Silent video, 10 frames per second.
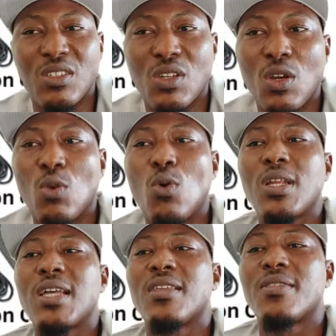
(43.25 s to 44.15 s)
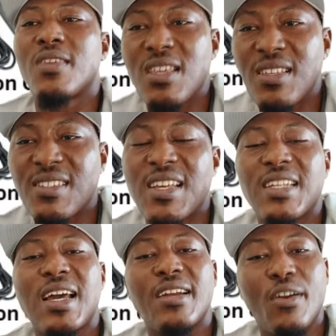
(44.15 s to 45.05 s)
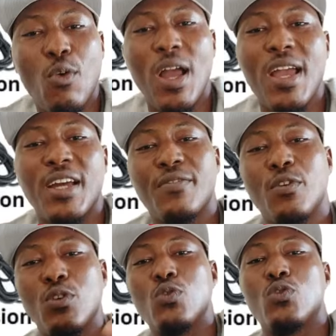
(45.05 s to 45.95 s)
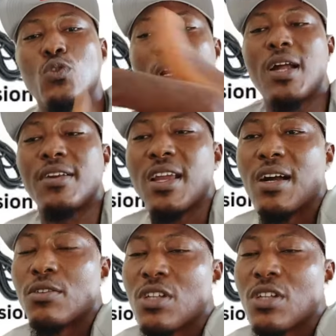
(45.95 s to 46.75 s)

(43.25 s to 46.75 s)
What are the things that are required for you to carry out